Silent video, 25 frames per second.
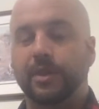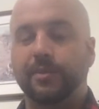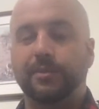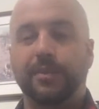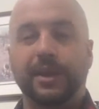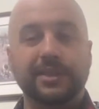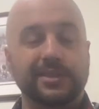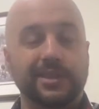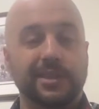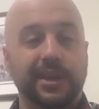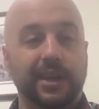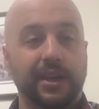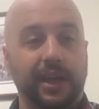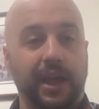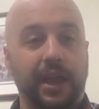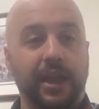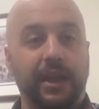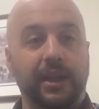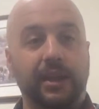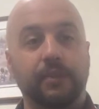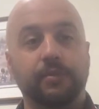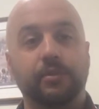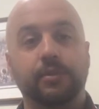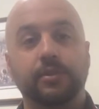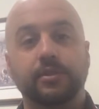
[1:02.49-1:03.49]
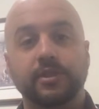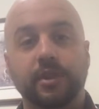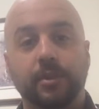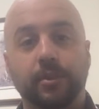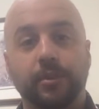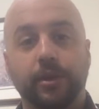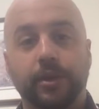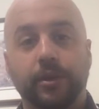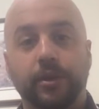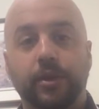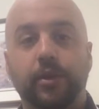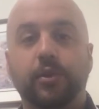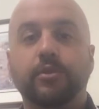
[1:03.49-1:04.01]
I'm basically going to kind of give a
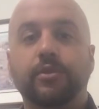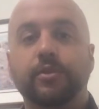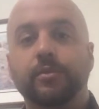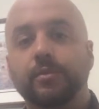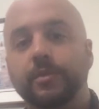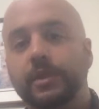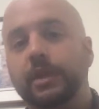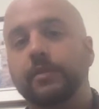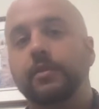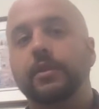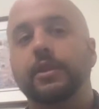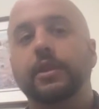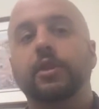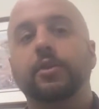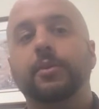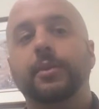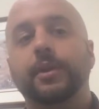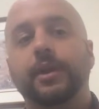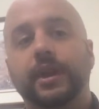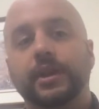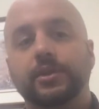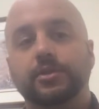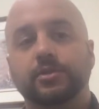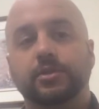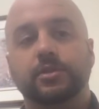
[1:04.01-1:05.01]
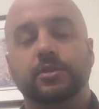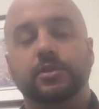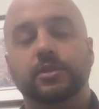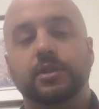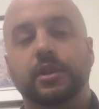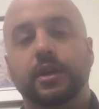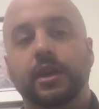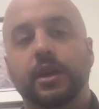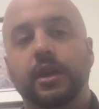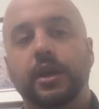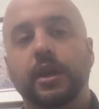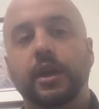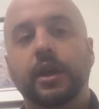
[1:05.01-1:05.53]
summary of those and give a little bit
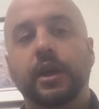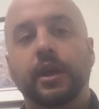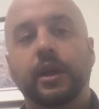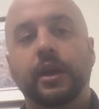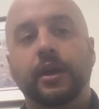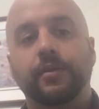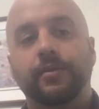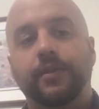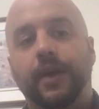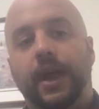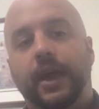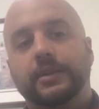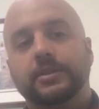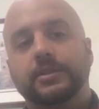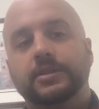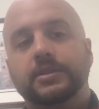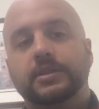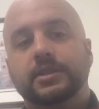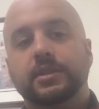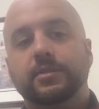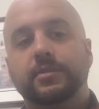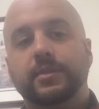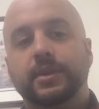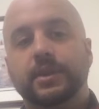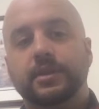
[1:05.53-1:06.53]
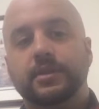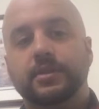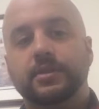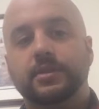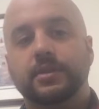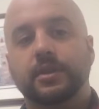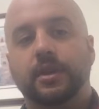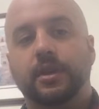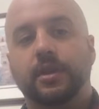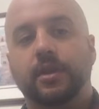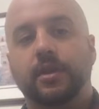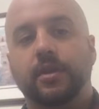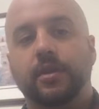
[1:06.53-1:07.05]
extra facts and
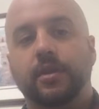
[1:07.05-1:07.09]
tidbits